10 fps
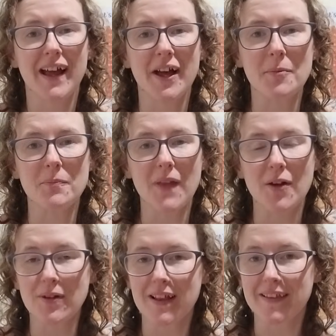I
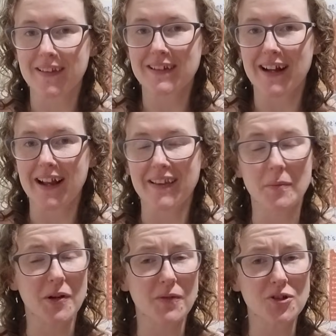realized that today is
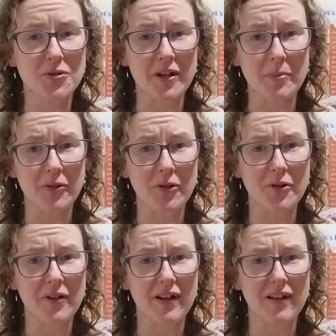a bit of a shorter
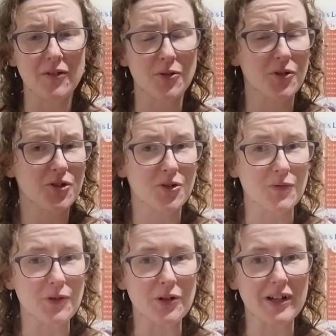episode or a
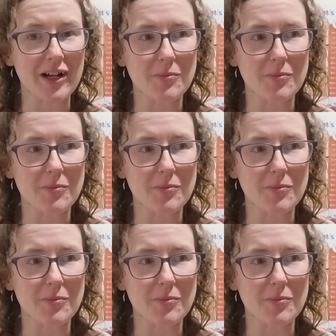shorter vlog,